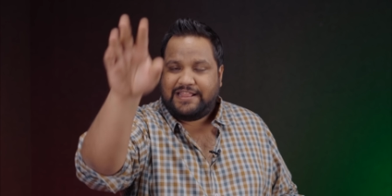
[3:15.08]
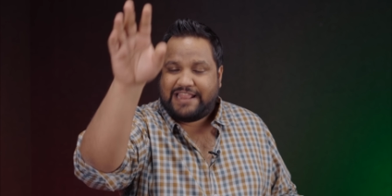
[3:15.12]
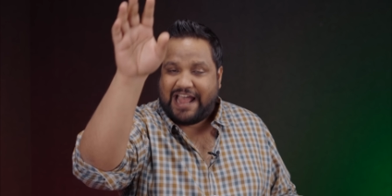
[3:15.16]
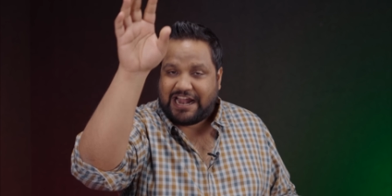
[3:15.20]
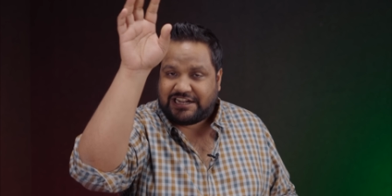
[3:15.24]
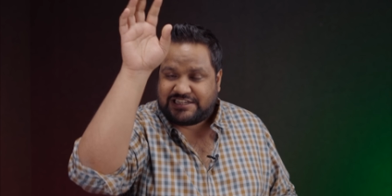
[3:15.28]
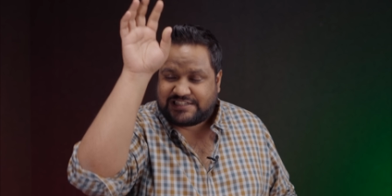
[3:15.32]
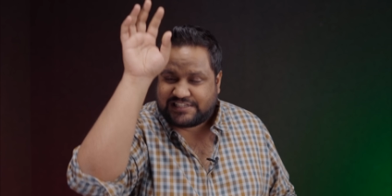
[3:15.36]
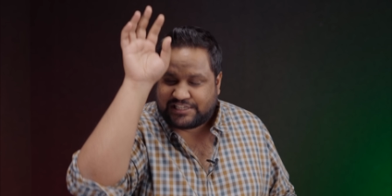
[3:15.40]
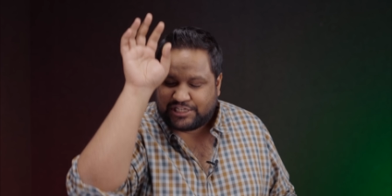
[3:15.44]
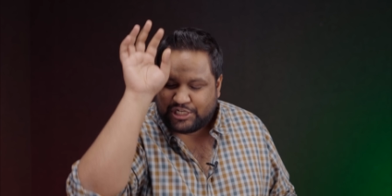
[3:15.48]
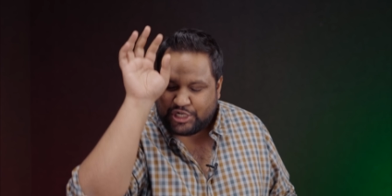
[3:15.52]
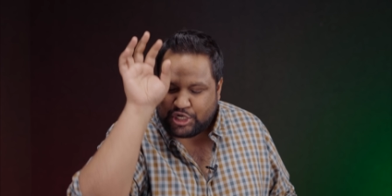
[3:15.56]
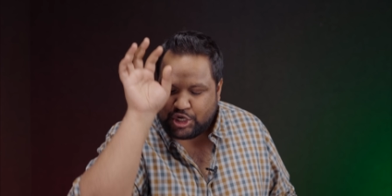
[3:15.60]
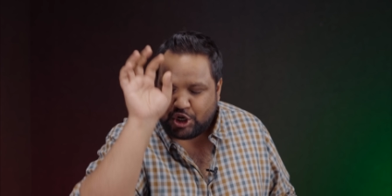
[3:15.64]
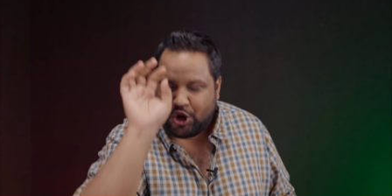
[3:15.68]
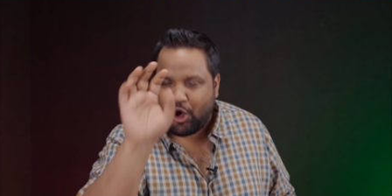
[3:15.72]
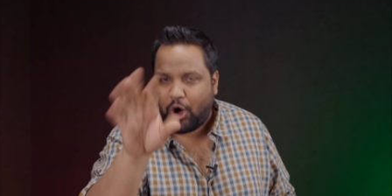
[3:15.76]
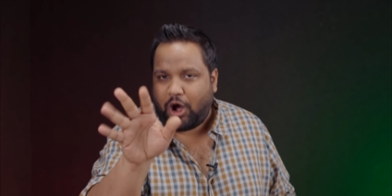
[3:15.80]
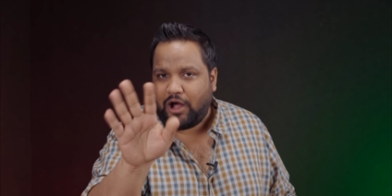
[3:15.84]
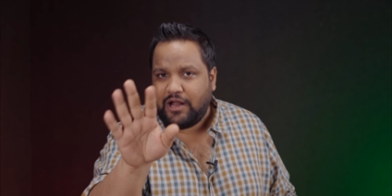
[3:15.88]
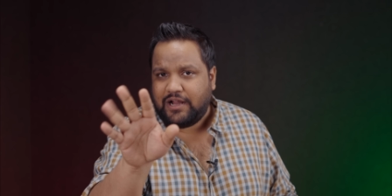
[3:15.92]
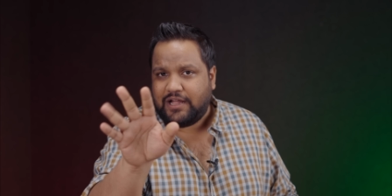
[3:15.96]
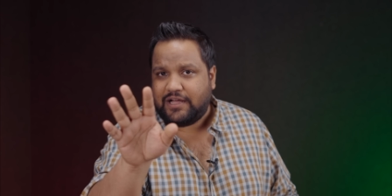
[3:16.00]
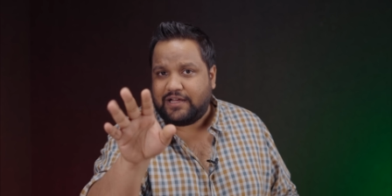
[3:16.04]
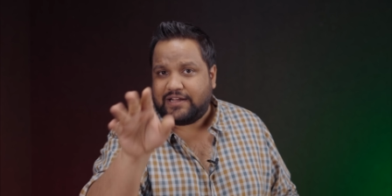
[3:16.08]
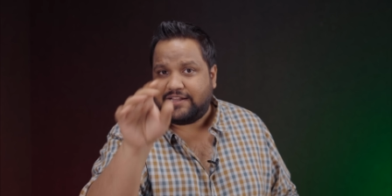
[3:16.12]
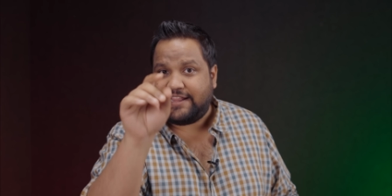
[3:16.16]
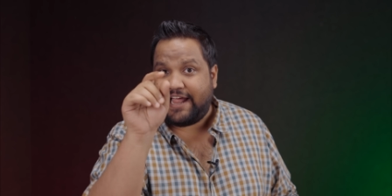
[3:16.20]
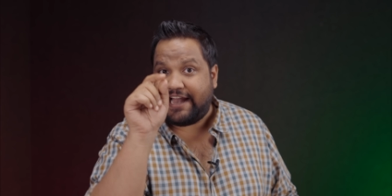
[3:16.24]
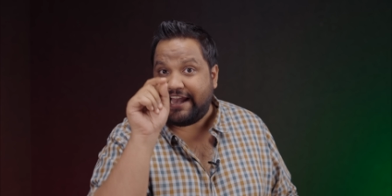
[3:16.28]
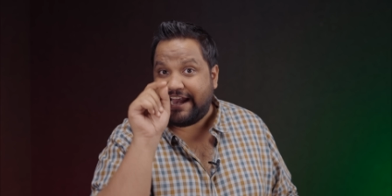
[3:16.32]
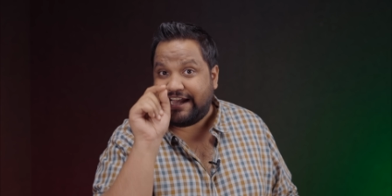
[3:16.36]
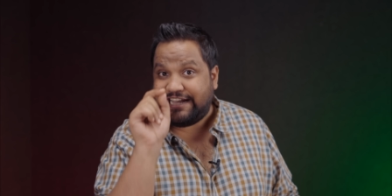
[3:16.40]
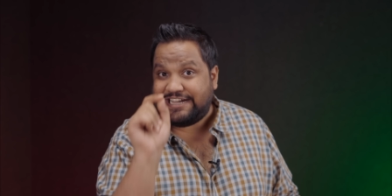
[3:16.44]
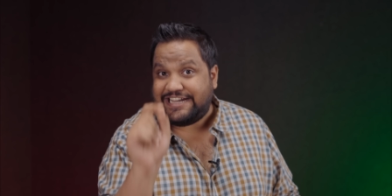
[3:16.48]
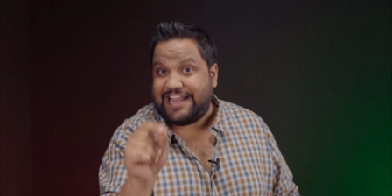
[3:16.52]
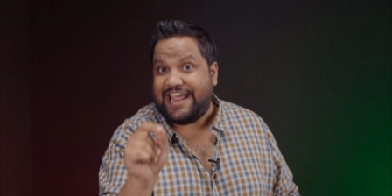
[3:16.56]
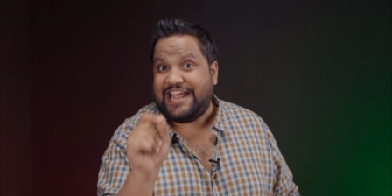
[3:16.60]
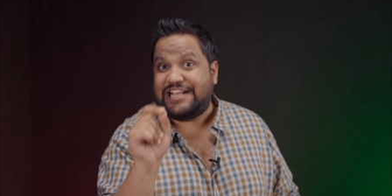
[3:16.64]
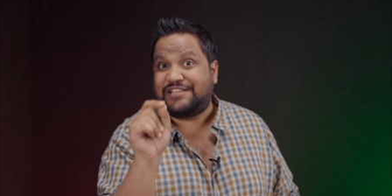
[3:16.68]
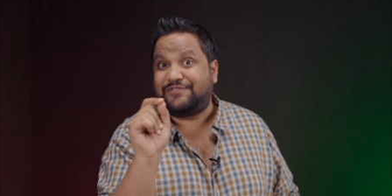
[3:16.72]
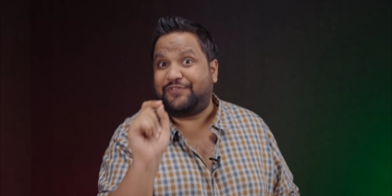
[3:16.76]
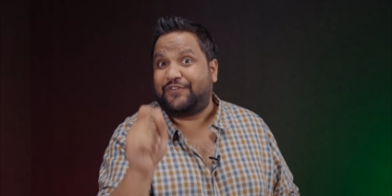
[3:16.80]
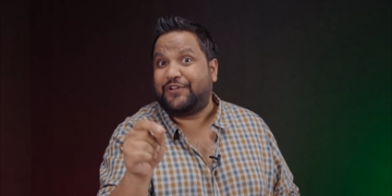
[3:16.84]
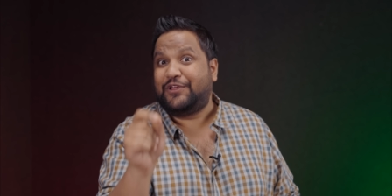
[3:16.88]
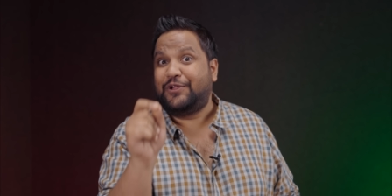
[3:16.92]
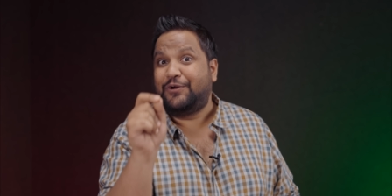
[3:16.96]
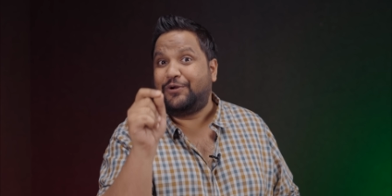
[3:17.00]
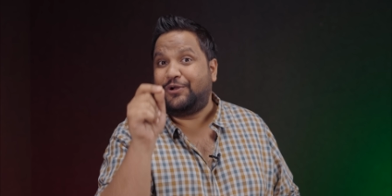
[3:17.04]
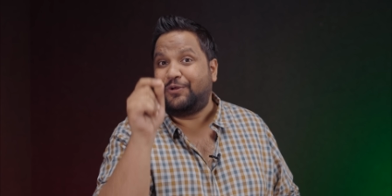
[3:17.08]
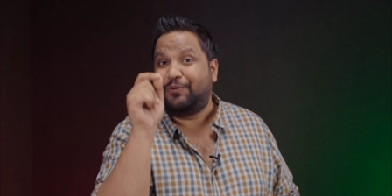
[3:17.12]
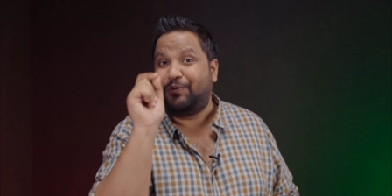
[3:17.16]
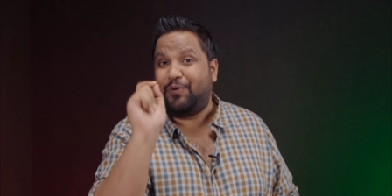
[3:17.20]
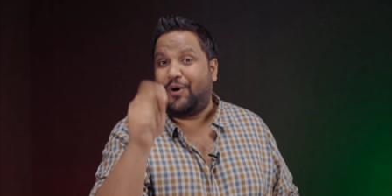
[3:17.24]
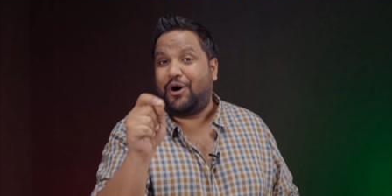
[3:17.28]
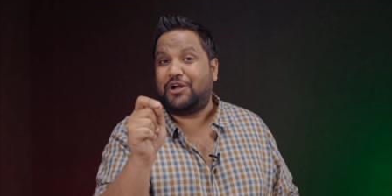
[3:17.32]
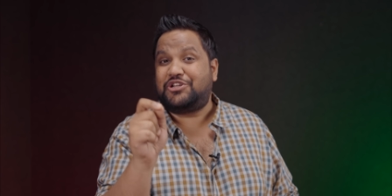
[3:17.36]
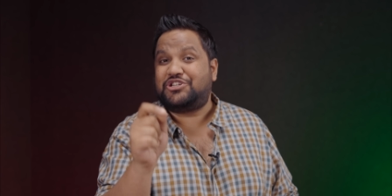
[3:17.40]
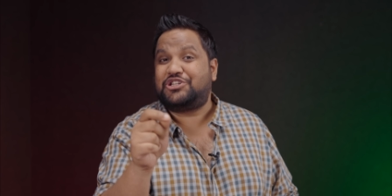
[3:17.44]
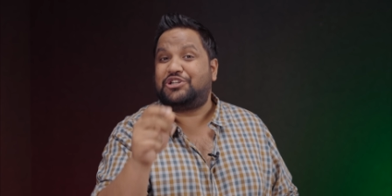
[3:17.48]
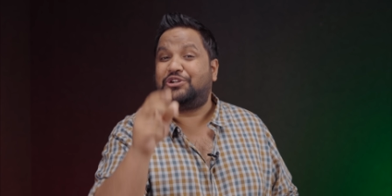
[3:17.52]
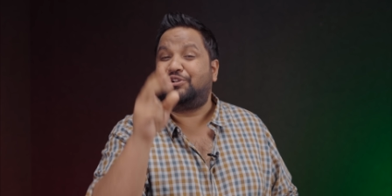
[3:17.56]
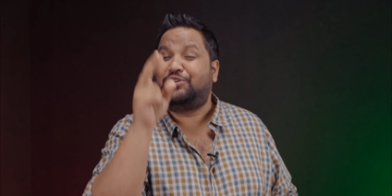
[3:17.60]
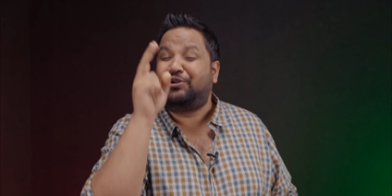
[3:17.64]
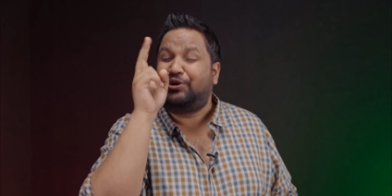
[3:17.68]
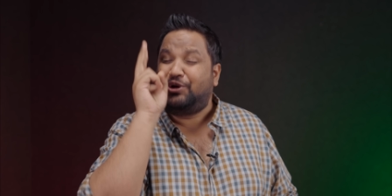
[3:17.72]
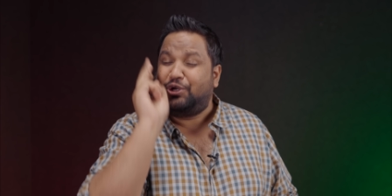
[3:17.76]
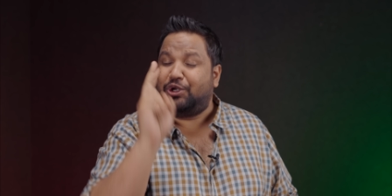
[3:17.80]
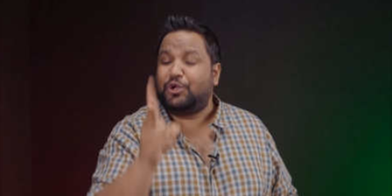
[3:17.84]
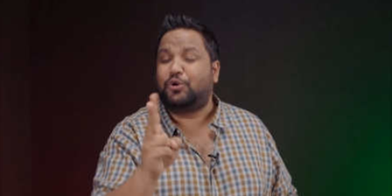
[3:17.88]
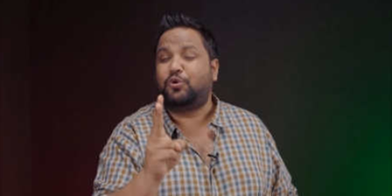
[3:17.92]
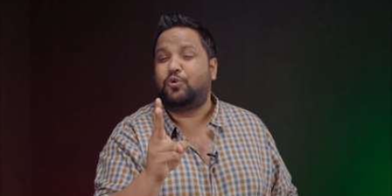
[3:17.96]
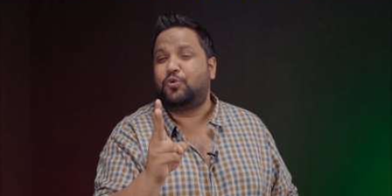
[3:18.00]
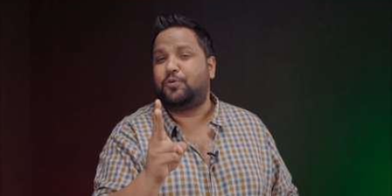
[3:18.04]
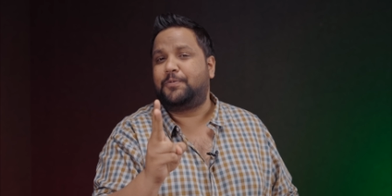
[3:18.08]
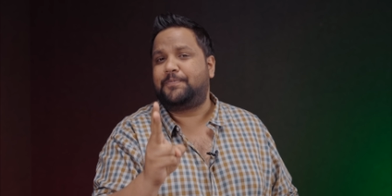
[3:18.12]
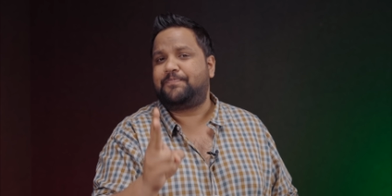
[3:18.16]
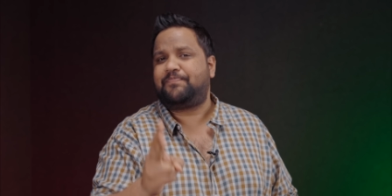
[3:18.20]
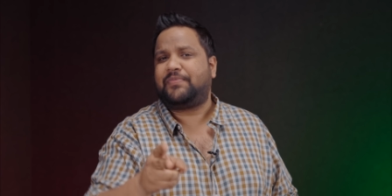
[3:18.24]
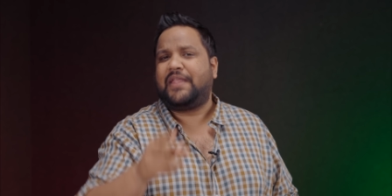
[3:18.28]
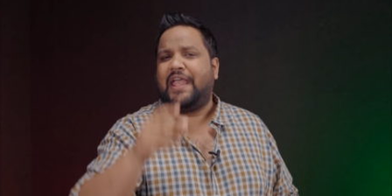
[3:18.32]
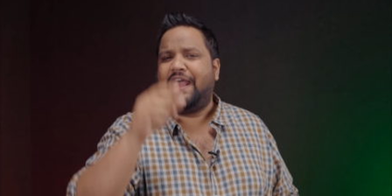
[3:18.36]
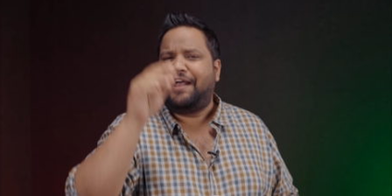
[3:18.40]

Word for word: That's longer than it takes for you to watch two